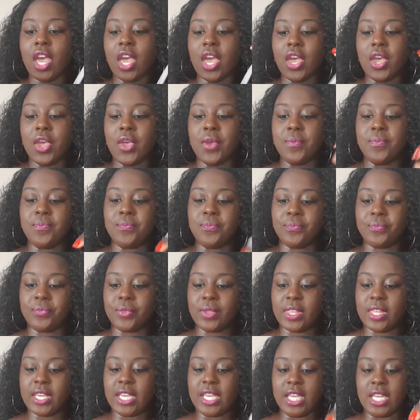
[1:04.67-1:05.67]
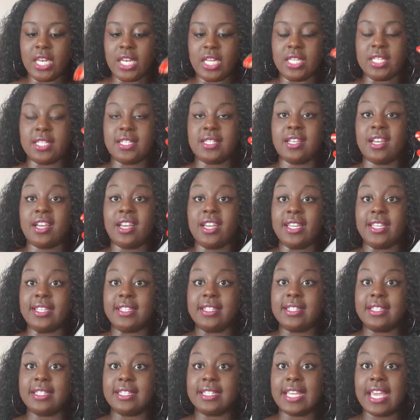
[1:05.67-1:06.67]
in a
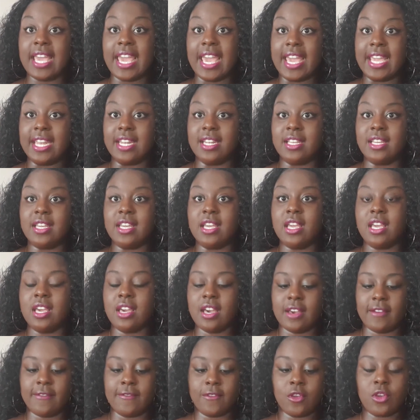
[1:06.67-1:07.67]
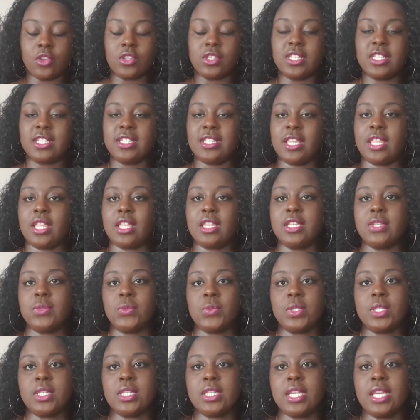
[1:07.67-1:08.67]
size 10. I forgot to say that
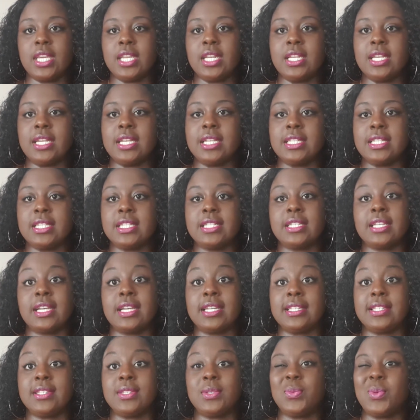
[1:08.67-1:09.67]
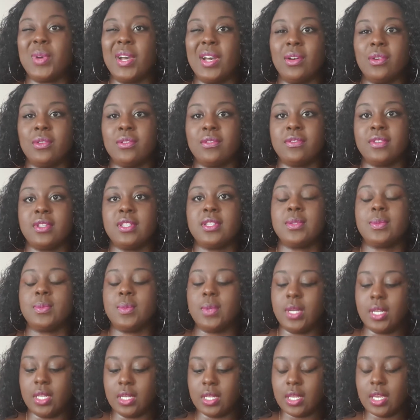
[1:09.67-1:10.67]
this was in a size 12, this
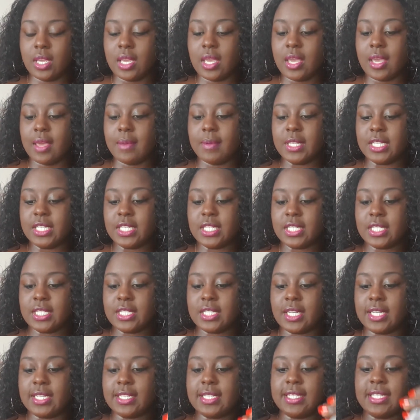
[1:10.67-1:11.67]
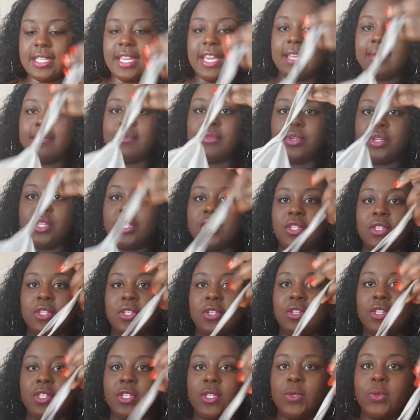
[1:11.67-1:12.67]
one. This is a size 10
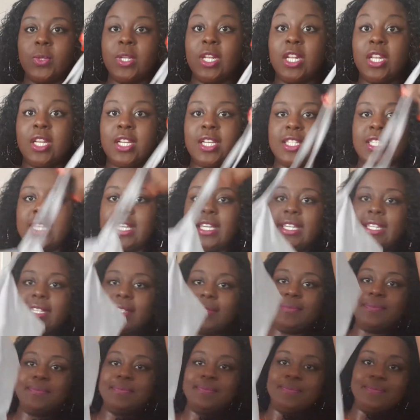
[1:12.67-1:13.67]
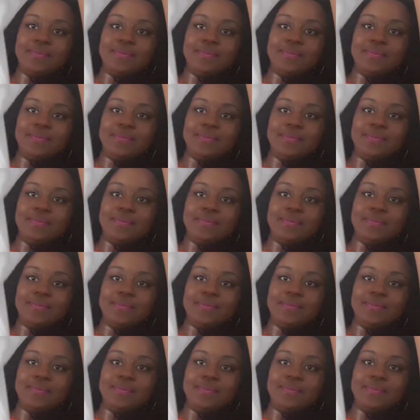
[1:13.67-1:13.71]
bodysuit. This is what it looks like